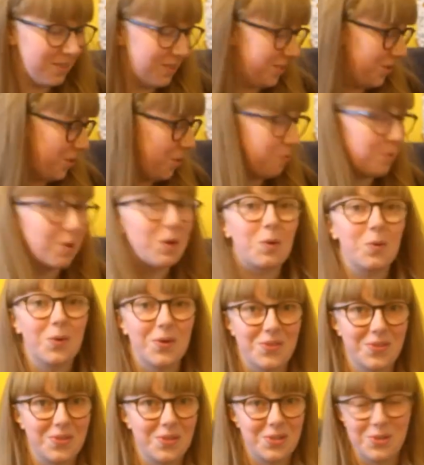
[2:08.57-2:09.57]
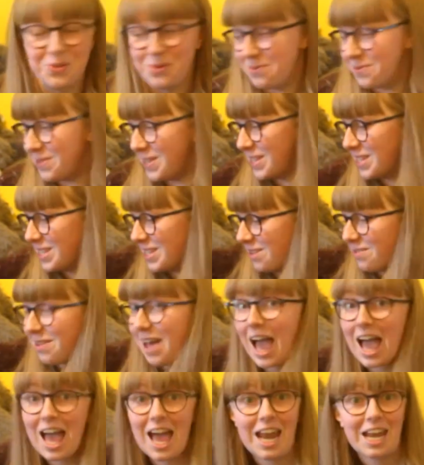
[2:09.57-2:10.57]
The notebook wasn't too
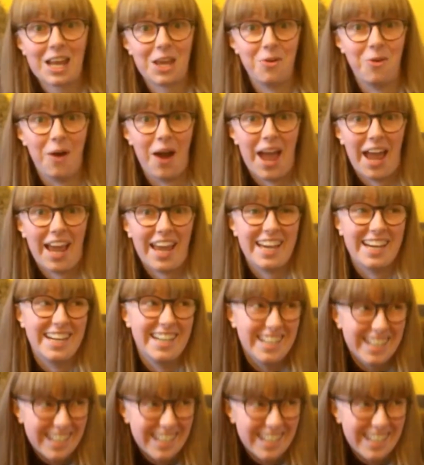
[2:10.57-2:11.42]
offensive. Anyway.